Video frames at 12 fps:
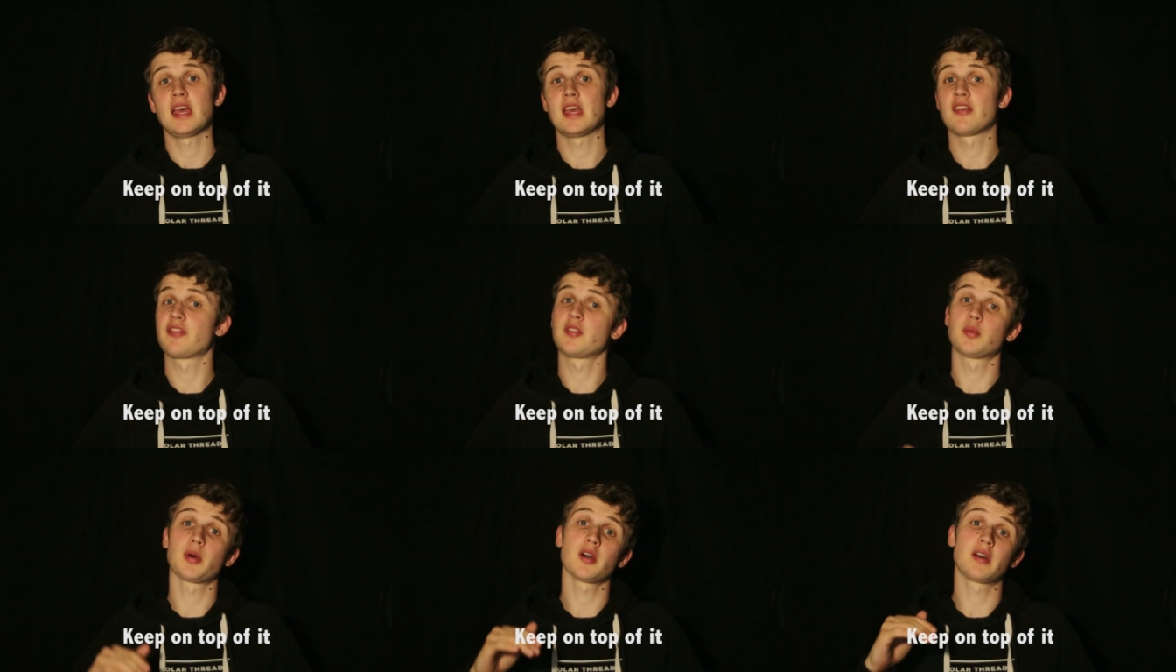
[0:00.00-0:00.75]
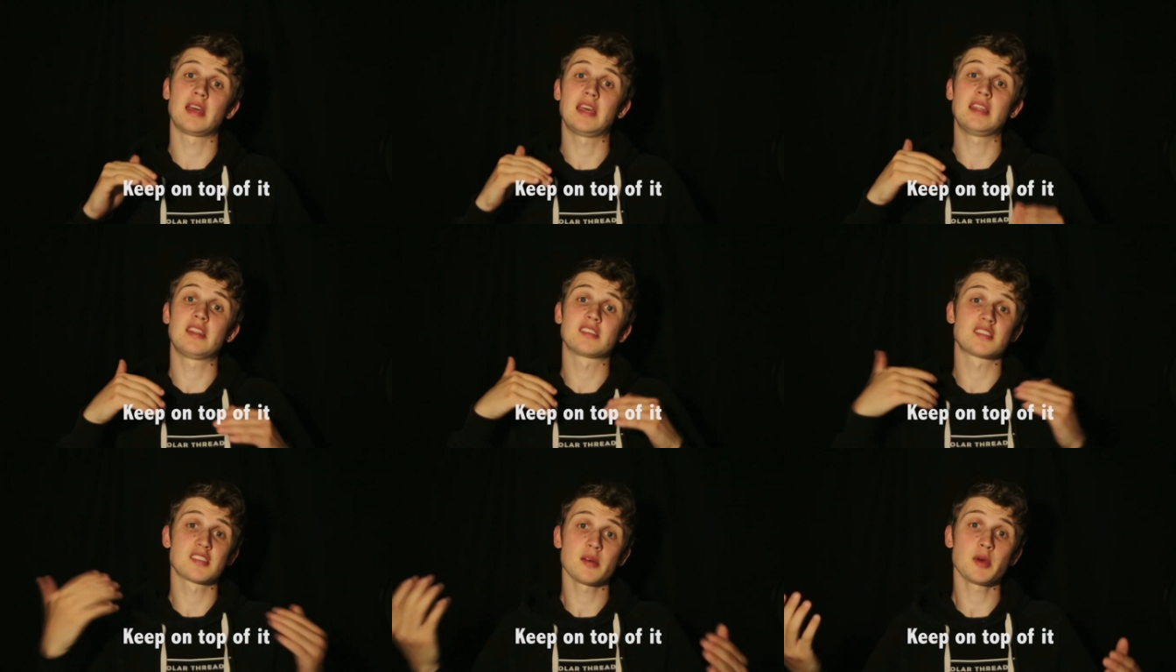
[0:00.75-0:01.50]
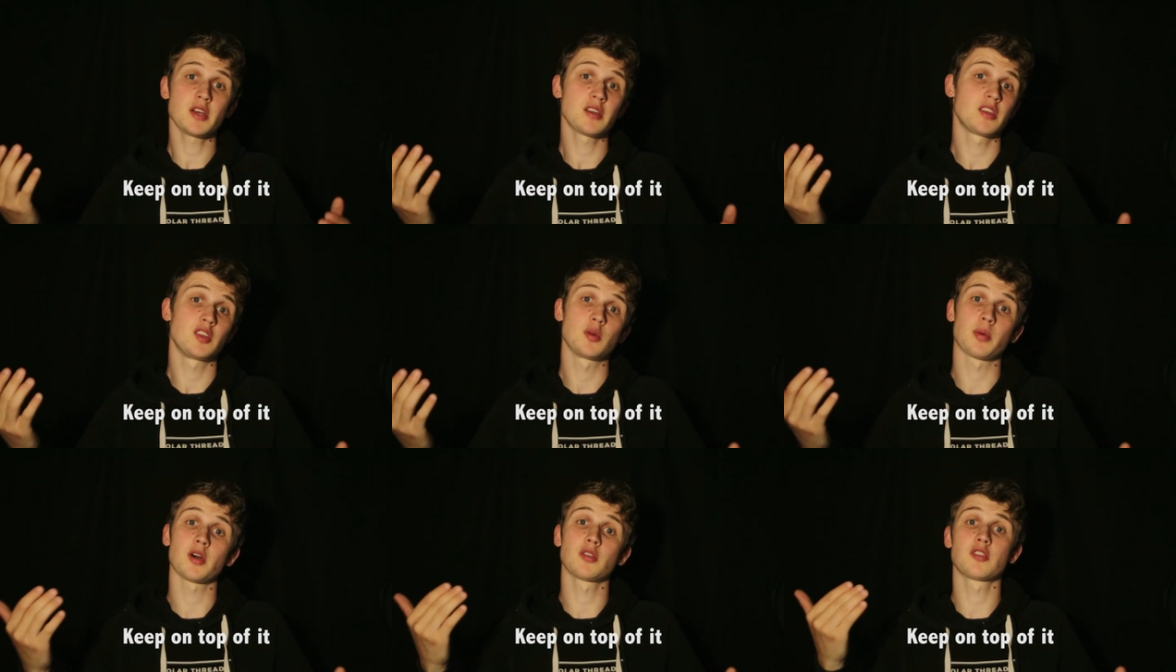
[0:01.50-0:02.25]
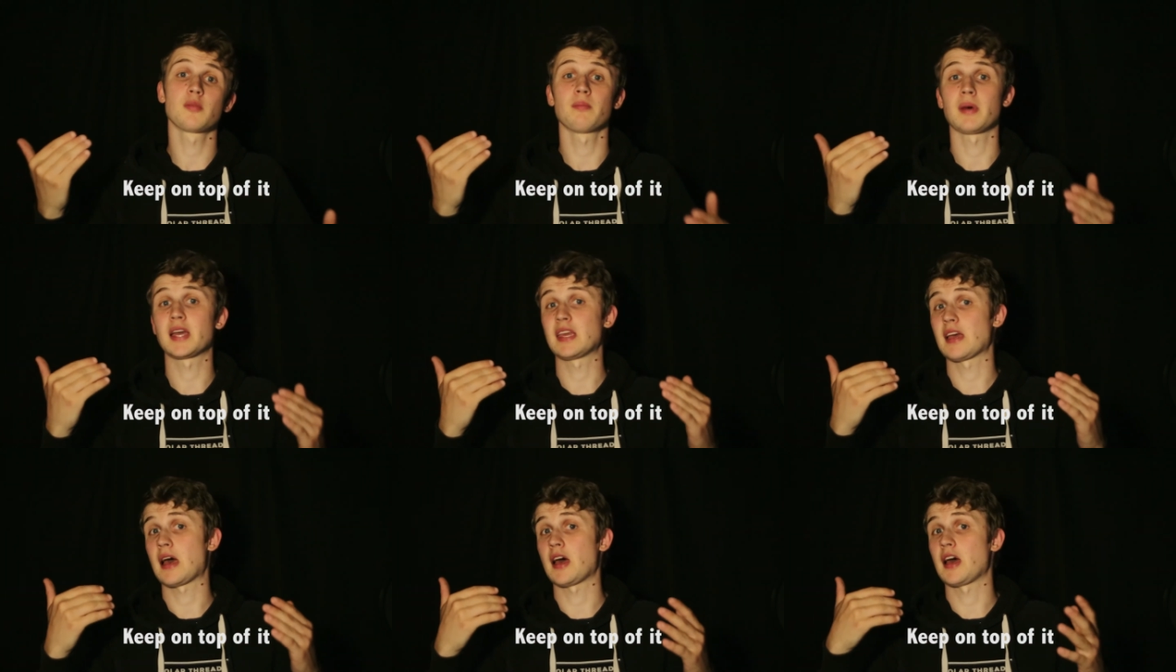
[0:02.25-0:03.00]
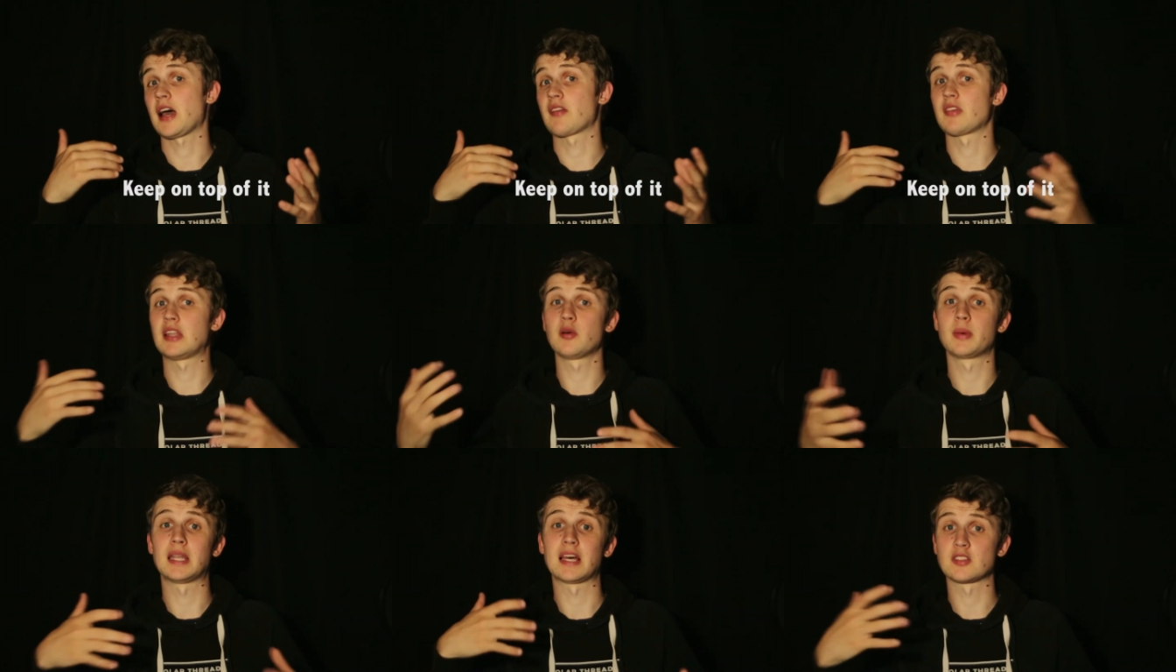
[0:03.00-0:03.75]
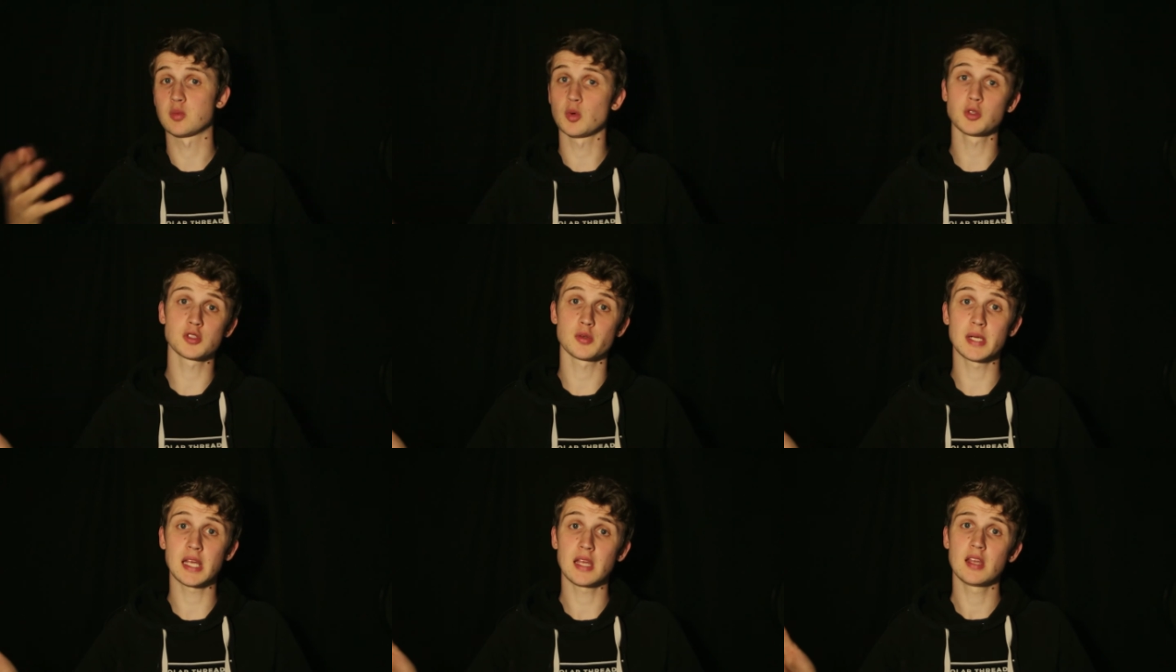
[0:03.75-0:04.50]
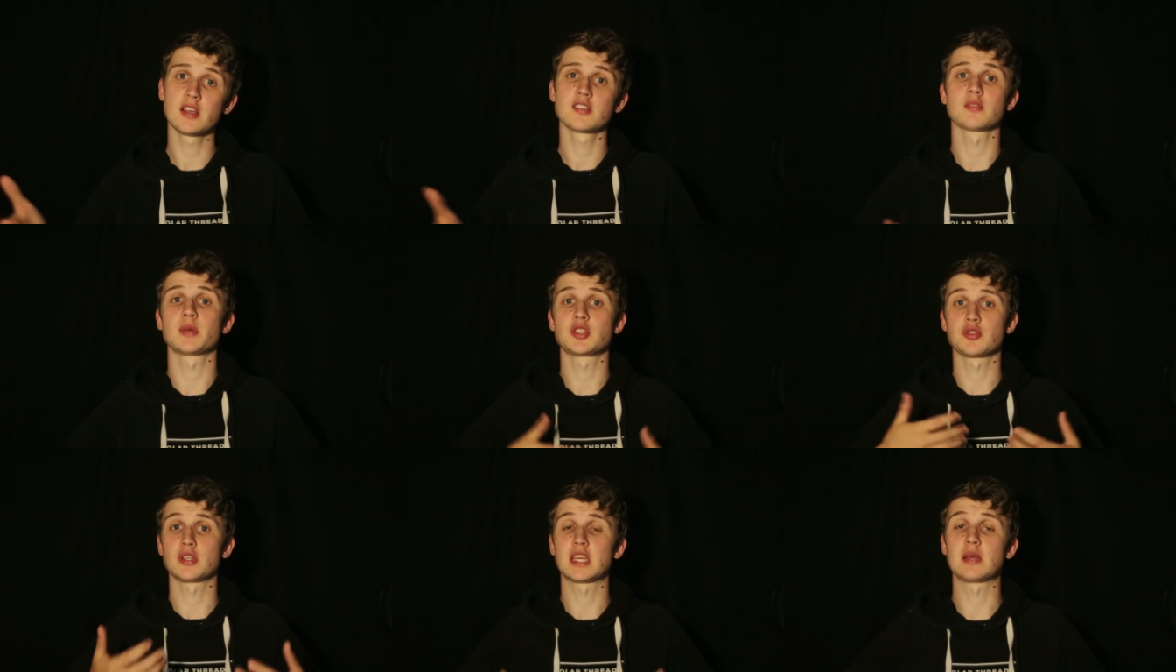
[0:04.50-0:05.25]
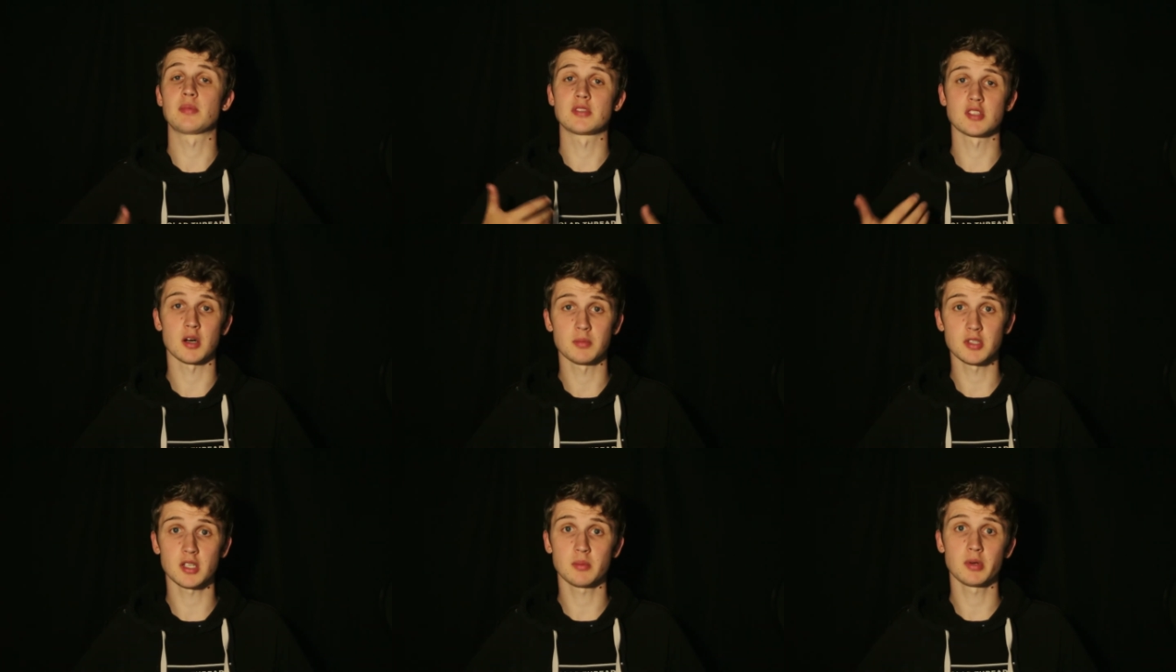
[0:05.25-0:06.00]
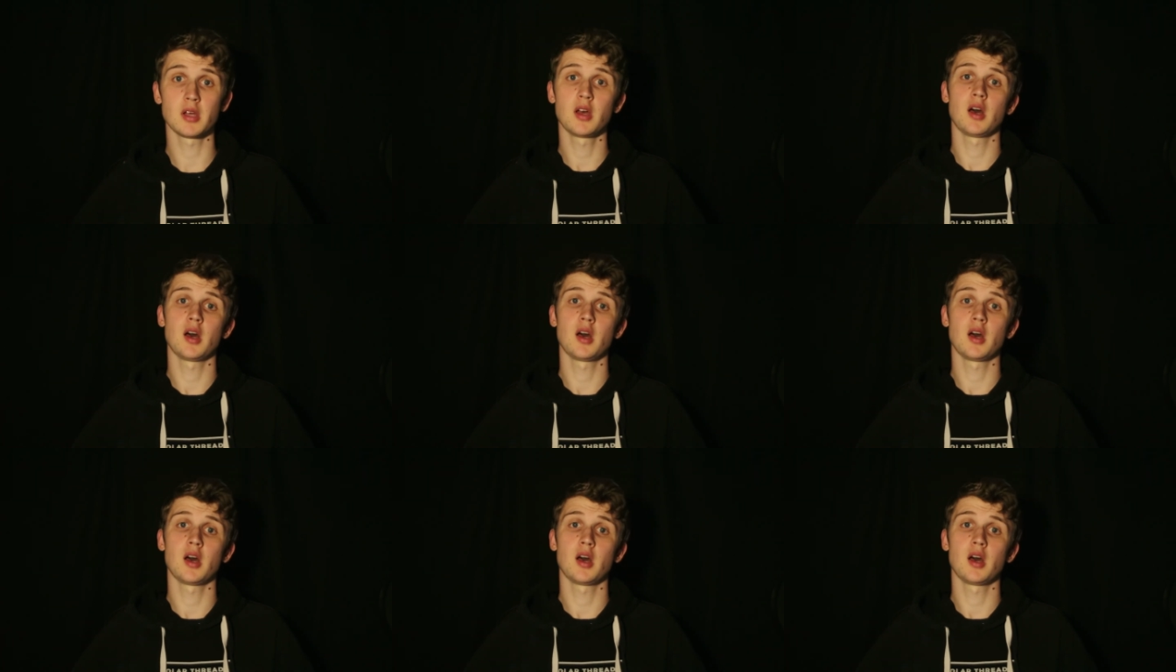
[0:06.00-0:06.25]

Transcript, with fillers: If you're in the summer, your pond might uh, have a little bit less water in it, so make sure you keep it topped up.